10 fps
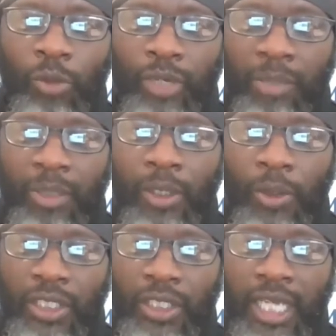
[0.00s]
bringing me
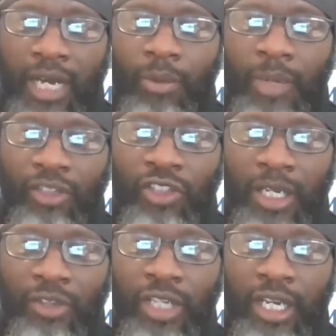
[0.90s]
closer to Yahweh Ba'ashem
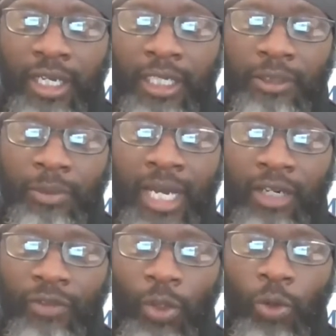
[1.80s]
Yahshua and as
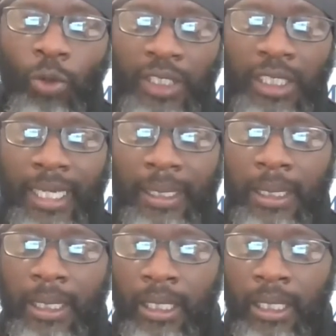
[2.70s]
part of the hopefully elect.